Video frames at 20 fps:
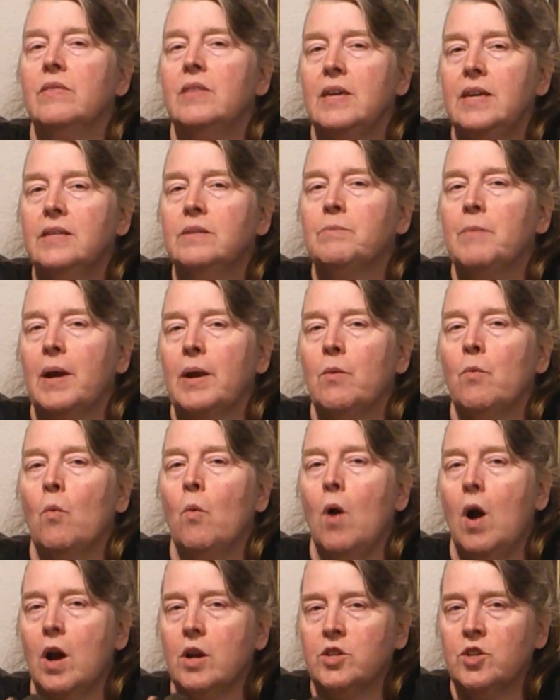these might
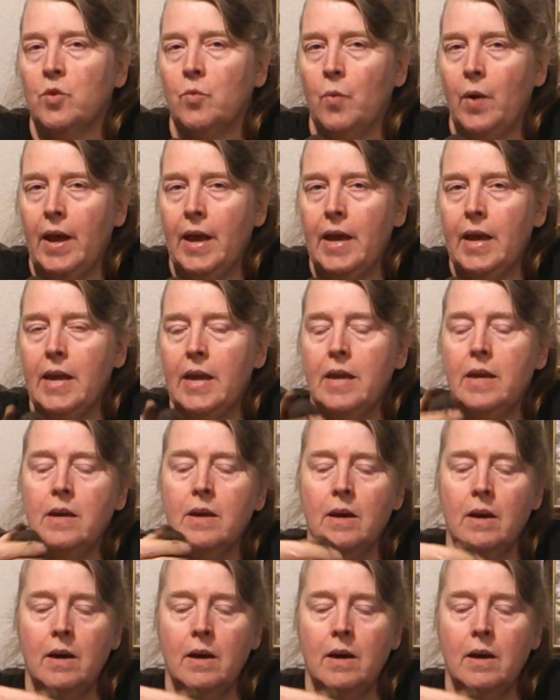wash away